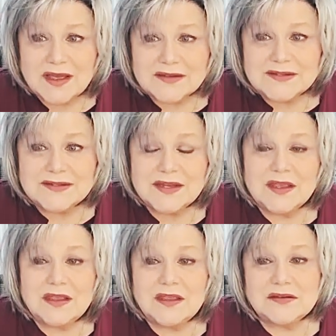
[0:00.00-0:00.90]
us
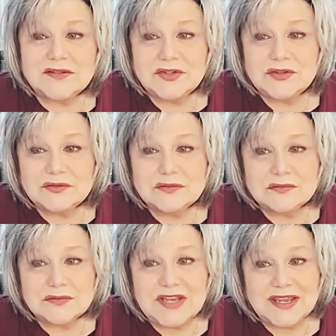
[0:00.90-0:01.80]

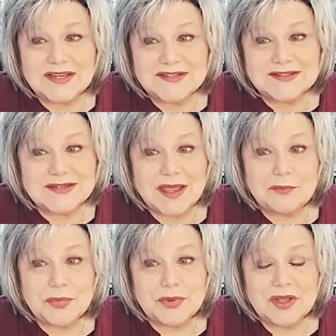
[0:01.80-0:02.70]
to take a step